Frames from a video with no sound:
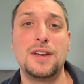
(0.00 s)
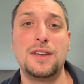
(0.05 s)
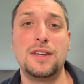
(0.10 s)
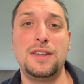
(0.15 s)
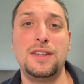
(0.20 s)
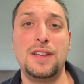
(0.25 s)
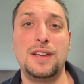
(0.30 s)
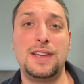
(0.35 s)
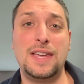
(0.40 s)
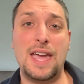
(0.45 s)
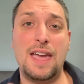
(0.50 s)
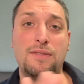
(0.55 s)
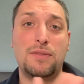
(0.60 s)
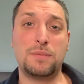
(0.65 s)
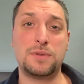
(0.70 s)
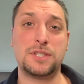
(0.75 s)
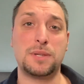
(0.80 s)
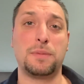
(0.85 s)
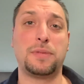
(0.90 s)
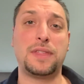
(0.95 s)
you gave them
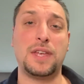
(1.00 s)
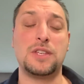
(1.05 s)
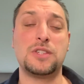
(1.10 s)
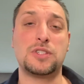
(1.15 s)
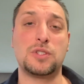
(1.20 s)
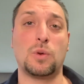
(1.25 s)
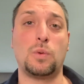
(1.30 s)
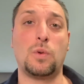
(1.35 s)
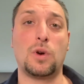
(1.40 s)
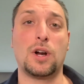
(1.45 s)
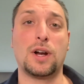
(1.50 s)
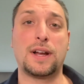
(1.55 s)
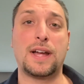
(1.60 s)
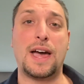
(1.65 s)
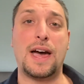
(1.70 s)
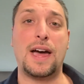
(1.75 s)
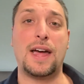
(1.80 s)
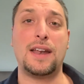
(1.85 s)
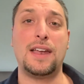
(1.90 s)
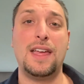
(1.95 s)
some things to work
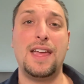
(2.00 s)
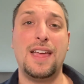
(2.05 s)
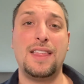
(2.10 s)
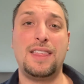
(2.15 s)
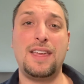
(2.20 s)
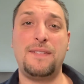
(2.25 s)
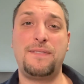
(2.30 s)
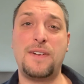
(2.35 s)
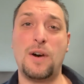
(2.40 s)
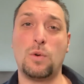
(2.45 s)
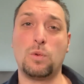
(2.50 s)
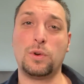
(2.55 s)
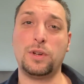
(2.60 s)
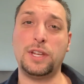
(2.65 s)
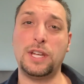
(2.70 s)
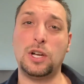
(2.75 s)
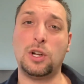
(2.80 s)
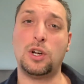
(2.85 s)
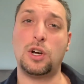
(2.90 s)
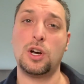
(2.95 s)
on. They felt
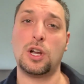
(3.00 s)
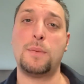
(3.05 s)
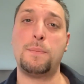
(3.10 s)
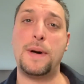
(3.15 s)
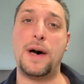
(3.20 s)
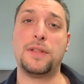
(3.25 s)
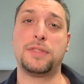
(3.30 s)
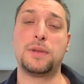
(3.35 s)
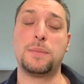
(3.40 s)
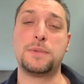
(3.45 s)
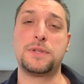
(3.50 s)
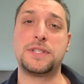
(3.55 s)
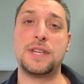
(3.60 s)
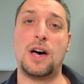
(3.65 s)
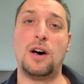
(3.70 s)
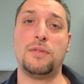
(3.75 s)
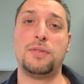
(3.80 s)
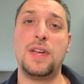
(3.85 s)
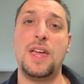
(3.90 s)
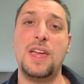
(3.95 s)
really good about
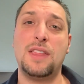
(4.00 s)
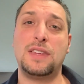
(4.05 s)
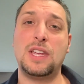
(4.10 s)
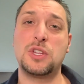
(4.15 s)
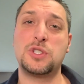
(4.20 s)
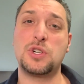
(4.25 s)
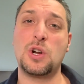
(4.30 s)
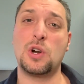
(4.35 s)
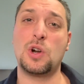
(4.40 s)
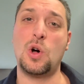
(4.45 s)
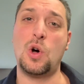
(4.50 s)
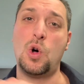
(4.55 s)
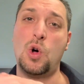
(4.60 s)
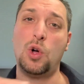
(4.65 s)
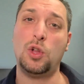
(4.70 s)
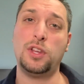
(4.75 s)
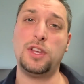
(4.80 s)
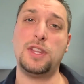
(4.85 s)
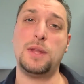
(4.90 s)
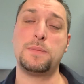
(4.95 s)
themselves. They started
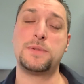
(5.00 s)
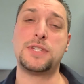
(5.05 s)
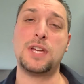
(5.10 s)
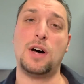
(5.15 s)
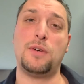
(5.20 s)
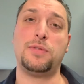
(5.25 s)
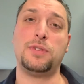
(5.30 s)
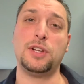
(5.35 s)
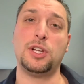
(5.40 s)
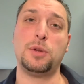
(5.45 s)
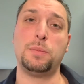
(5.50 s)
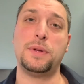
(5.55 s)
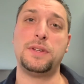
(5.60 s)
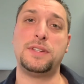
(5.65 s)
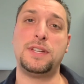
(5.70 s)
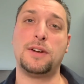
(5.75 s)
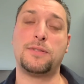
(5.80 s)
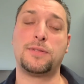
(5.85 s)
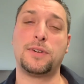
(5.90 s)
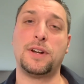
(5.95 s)
holding themselves a little bit
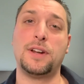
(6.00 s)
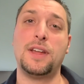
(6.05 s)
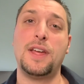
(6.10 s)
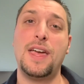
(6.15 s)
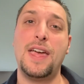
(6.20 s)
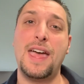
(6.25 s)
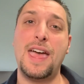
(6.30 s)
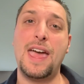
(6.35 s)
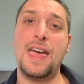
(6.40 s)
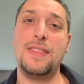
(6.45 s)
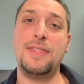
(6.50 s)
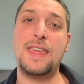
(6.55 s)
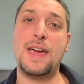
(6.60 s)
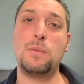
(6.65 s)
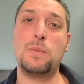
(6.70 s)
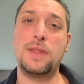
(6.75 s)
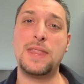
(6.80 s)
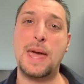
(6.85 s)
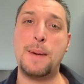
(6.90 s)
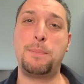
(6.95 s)
different. And
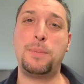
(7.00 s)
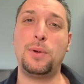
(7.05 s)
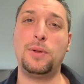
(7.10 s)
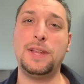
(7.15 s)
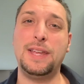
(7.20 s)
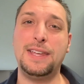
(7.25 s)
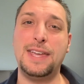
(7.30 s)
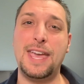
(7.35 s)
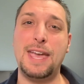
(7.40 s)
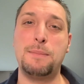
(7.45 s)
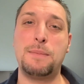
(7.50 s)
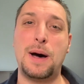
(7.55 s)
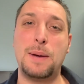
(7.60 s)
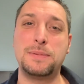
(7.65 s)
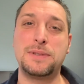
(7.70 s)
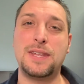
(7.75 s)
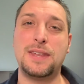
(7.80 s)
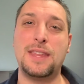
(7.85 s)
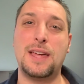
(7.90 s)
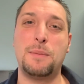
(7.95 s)
then when that bully came
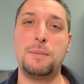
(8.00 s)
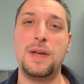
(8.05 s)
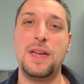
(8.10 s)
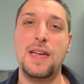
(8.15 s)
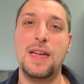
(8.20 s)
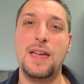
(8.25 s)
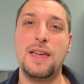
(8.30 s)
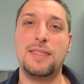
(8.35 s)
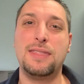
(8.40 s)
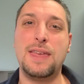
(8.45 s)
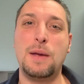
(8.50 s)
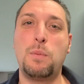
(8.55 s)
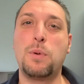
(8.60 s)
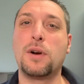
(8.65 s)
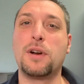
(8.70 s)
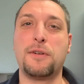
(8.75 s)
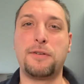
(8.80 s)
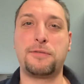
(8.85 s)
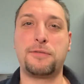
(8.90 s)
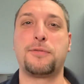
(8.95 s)
up to them, they
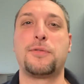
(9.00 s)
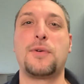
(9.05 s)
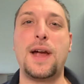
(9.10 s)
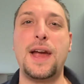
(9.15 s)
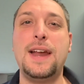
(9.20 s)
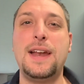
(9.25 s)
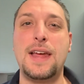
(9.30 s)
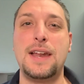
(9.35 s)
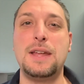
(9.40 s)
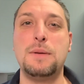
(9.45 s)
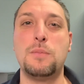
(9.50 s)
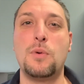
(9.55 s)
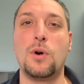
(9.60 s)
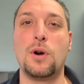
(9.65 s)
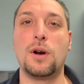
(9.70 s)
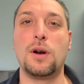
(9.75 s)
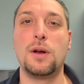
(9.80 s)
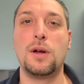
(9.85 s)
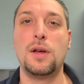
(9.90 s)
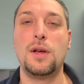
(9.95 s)
weren't afraid
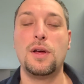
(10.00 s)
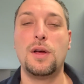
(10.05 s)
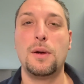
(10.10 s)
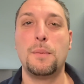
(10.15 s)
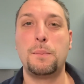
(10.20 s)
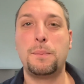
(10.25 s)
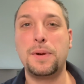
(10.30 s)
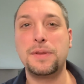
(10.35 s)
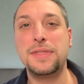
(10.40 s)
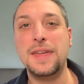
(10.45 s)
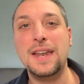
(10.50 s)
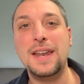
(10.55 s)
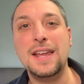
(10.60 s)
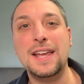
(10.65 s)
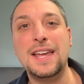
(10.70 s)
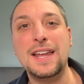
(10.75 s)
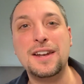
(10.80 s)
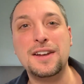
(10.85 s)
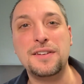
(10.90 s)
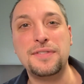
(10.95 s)
anymore, but they didn't
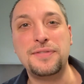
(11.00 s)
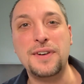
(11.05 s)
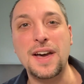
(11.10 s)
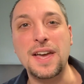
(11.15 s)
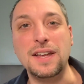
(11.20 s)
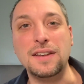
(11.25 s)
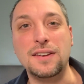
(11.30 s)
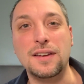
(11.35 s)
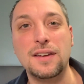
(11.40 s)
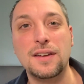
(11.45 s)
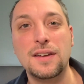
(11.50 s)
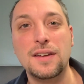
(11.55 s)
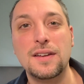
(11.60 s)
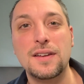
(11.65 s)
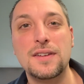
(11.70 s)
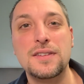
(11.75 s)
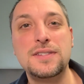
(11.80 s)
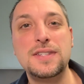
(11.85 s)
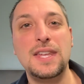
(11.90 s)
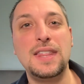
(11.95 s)
get in a fight.
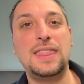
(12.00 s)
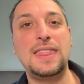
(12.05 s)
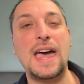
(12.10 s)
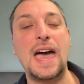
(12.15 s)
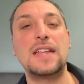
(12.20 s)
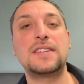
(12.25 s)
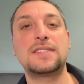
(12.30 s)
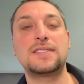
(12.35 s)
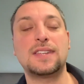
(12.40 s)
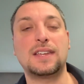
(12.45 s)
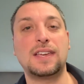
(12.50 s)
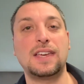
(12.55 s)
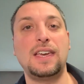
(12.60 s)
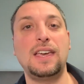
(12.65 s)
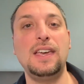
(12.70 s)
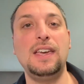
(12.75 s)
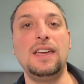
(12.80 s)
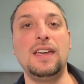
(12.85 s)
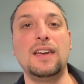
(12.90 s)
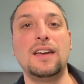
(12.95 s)
See, that's the
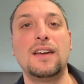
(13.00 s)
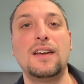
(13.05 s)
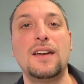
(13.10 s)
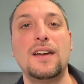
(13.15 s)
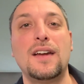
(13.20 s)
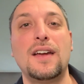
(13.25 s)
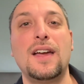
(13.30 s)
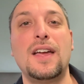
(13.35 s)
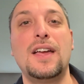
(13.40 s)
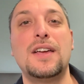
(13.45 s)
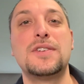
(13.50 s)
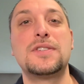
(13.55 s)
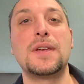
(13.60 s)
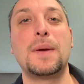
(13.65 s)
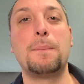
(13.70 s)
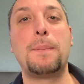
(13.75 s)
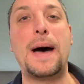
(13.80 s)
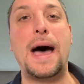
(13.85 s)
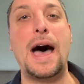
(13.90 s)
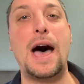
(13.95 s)
key, is
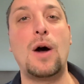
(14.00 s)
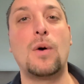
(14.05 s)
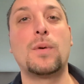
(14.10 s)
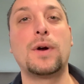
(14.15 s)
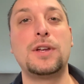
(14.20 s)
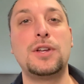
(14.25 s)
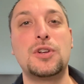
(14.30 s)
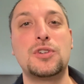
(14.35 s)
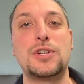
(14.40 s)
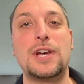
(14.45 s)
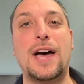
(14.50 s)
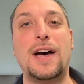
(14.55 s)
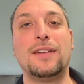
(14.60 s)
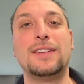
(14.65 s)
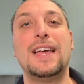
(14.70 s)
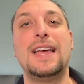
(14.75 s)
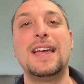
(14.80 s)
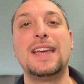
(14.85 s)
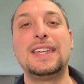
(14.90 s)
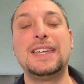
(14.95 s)
empowering your
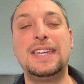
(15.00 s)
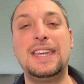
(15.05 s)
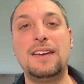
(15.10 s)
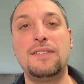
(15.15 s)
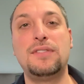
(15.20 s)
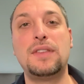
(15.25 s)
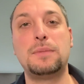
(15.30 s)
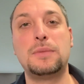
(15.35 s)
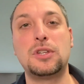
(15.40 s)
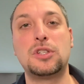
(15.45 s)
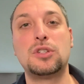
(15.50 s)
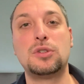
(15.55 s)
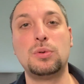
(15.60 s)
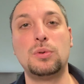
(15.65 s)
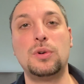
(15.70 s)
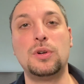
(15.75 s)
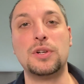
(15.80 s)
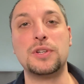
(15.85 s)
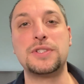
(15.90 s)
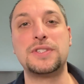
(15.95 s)
child. Give them the
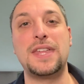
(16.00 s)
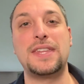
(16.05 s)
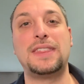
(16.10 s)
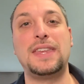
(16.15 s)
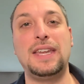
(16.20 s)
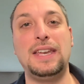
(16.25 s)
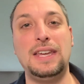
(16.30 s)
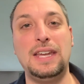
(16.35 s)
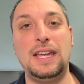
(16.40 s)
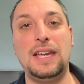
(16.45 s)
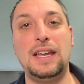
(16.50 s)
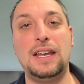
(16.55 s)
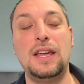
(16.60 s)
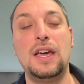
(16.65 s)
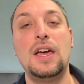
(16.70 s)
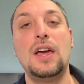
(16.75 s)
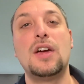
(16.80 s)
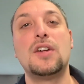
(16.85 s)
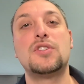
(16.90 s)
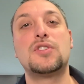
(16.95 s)
tools that they need
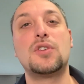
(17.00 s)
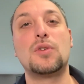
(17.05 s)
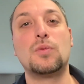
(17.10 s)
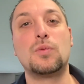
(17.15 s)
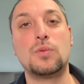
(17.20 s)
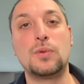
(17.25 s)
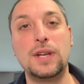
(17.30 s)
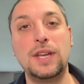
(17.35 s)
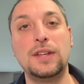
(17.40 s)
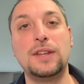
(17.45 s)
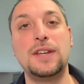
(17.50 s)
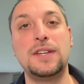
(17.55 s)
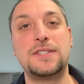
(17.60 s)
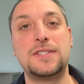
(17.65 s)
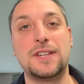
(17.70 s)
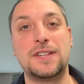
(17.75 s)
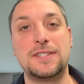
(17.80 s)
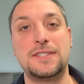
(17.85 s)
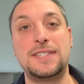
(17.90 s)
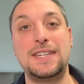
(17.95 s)
to really
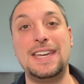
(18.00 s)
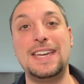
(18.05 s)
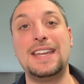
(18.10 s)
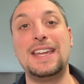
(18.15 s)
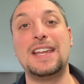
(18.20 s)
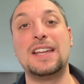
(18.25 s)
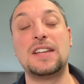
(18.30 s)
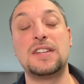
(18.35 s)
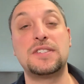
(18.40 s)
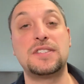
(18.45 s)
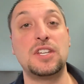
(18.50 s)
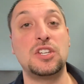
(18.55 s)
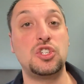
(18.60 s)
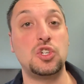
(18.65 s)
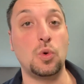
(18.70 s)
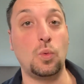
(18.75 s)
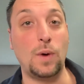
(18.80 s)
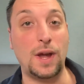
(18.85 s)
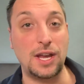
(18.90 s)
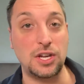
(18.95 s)
succeed in a
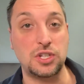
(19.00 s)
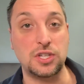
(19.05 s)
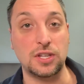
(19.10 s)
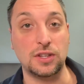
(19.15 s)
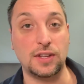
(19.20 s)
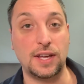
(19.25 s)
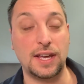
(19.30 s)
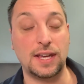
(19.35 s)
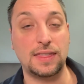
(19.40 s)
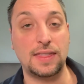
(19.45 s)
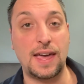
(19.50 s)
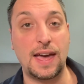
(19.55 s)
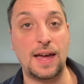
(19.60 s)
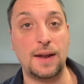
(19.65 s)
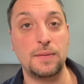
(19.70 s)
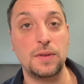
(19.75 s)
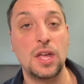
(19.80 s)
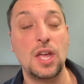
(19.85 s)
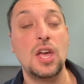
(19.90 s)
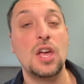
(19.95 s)
situation like
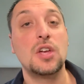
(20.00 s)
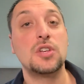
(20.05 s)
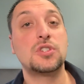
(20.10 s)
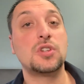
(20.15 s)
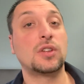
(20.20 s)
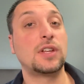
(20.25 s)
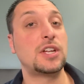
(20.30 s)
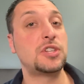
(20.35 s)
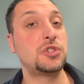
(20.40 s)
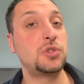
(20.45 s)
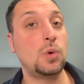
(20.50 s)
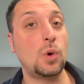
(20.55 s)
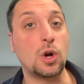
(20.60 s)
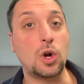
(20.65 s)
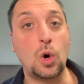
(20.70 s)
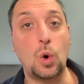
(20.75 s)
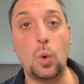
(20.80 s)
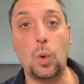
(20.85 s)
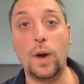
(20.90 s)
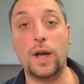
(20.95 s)
that. So let's do a
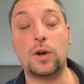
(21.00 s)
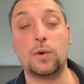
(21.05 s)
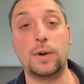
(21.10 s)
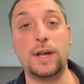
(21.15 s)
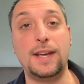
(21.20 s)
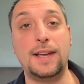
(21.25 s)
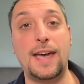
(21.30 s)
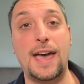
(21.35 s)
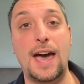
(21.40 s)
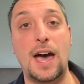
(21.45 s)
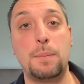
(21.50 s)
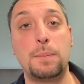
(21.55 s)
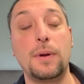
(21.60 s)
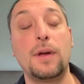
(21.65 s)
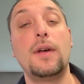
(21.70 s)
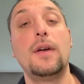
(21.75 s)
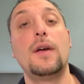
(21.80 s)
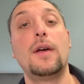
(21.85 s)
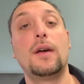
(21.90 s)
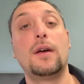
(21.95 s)
quick recap.
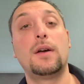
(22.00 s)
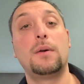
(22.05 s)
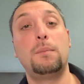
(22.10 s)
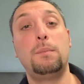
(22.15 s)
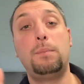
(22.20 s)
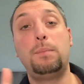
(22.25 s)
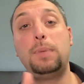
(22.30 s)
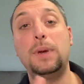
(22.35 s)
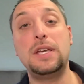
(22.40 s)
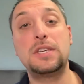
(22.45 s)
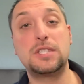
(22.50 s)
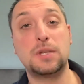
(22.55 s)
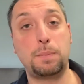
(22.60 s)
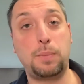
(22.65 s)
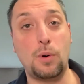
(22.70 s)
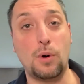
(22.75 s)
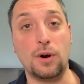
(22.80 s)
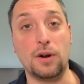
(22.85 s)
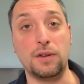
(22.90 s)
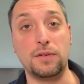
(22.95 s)
Be
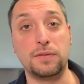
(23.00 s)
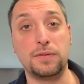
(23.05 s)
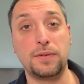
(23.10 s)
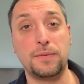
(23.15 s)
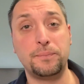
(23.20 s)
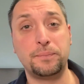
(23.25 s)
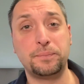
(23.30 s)
supportive.